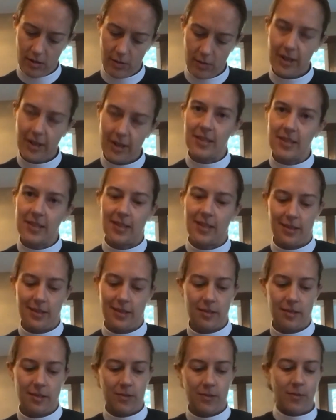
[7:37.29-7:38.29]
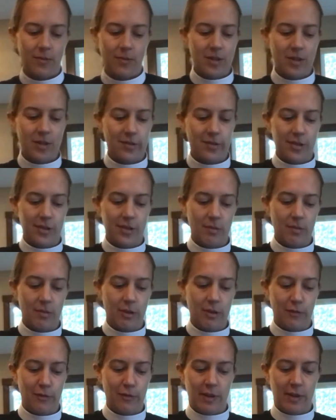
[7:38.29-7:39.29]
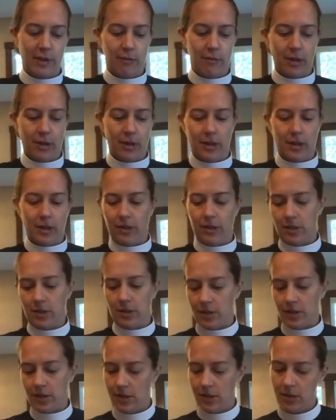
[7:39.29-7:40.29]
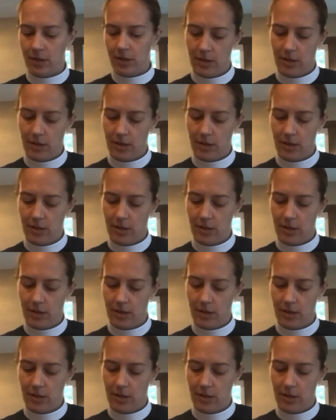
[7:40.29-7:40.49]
What is it? What is some of your favorite colors?